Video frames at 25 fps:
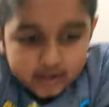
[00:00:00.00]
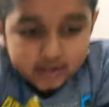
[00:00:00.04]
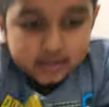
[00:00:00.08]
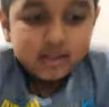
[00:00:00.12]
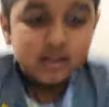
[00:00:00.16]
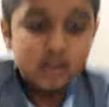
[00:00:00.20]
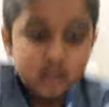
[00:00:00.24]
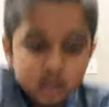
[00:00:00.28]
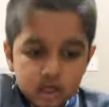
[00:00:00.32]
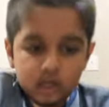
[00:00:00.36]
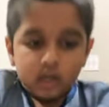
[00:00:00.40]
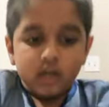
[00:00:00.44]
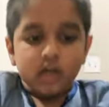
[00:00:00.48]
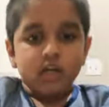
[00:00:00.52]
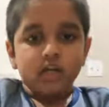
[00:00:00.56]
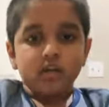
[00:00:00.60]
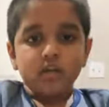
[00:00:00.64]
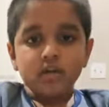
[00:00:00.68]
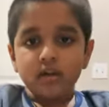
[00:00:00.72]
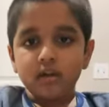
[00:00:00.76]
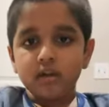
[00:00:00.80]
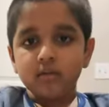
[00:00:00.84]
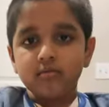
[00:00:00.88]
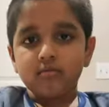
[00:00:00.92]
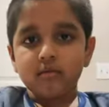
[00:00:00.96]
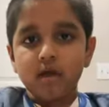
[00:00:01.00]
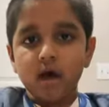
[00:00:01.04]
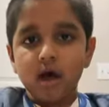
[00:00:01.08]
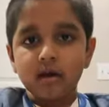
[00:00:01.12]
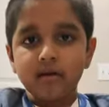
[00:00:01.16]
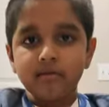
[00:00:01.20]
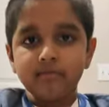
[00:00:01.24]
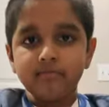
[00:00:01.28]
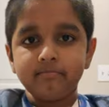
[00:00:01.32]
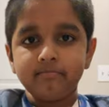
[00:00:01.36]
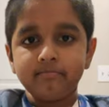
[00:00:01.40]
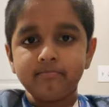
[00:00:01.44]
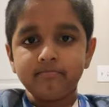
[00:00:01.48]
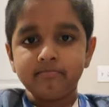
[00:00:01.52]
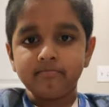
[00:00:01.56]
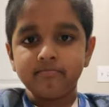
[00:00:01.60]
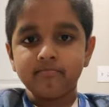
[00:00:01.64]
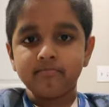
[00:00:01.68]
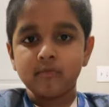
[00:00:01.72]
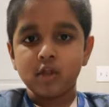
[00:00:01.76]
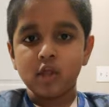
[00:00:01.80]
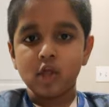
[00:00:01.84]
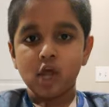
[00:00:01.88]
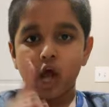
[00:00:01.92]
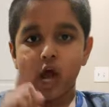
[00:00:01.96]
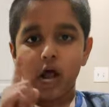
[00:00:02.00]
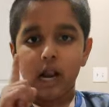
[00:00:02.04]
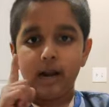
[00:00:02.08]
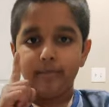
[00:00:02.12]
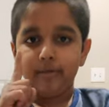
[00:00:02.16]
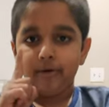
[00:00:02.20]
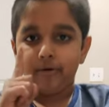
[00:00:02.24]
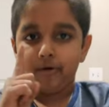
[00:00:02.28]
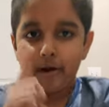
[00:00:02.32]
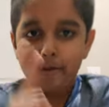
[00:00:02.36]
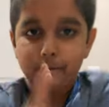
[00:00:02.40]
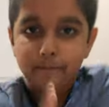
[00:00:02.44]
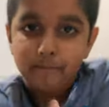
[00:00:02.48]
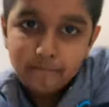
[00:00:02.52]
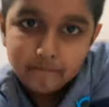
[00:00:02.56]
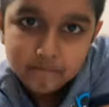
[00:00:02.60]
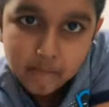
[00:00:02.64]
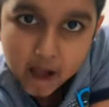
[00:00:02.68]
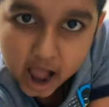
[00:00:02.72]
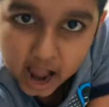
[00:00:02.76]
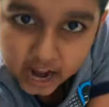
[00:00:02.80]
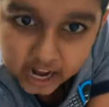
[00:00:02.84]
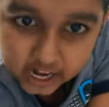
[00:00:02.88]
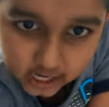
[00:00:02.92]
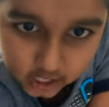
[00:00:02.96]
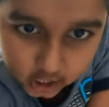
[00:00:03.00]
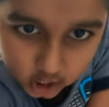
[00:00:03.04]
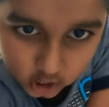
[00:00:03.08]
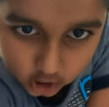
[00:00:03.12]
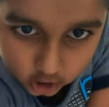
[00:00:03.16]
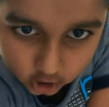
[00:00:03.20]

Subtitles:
anyways, in today's vlog, I'll be right back.